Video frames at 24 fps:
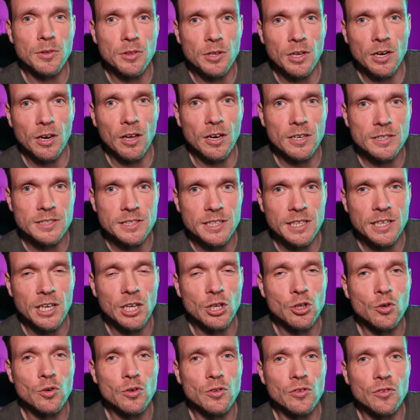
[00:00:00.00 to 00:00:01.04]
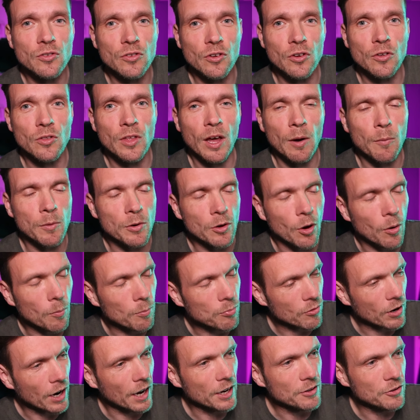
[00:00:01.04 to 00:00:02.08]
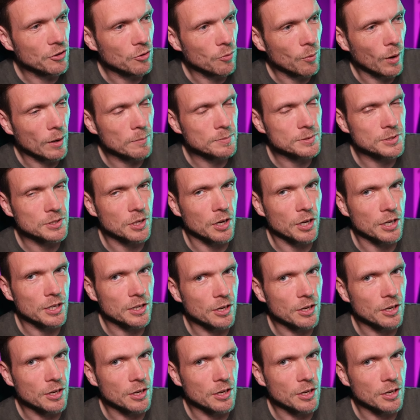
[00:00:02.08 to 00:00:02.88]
with your lighting, you can do that. We've got a brand new website,